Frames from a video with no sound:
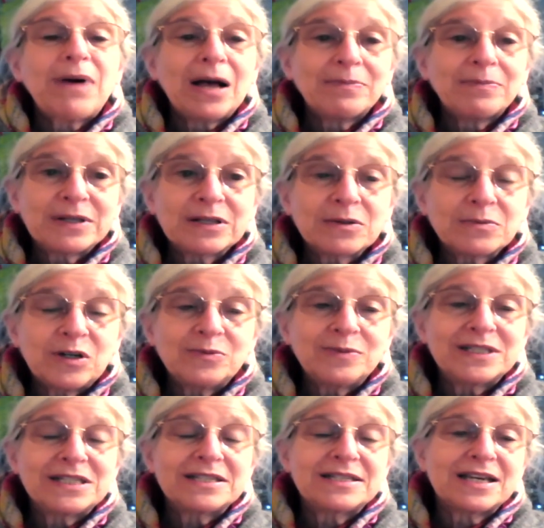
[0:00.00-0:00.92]
popular
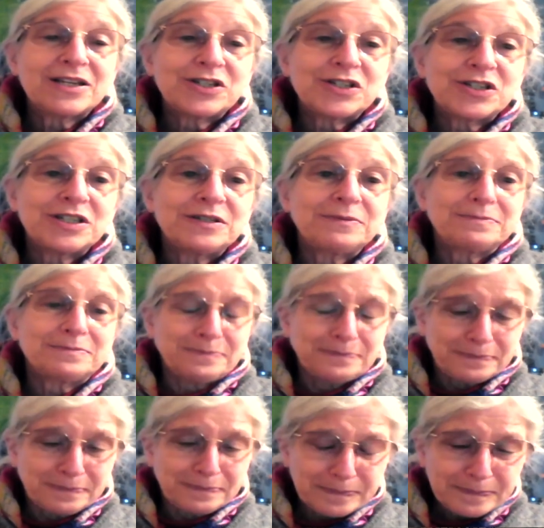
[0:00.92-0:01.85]
mobilization.
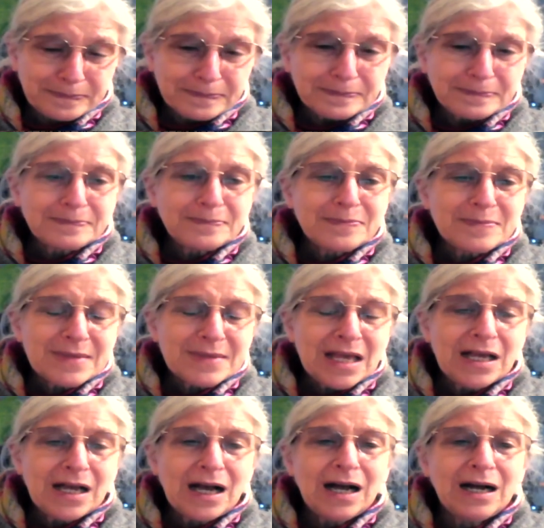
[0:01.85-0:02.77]

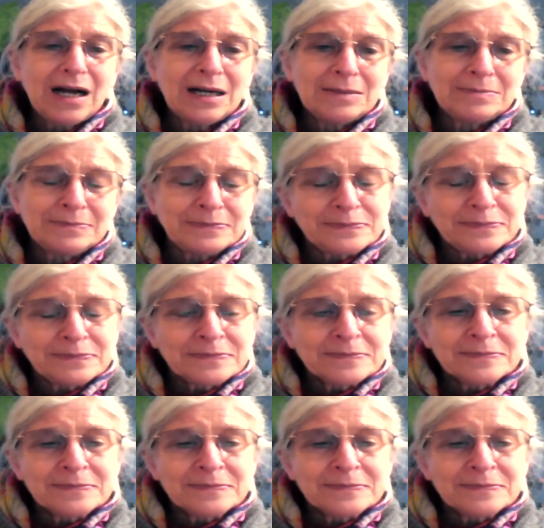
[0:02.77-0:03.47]
Um,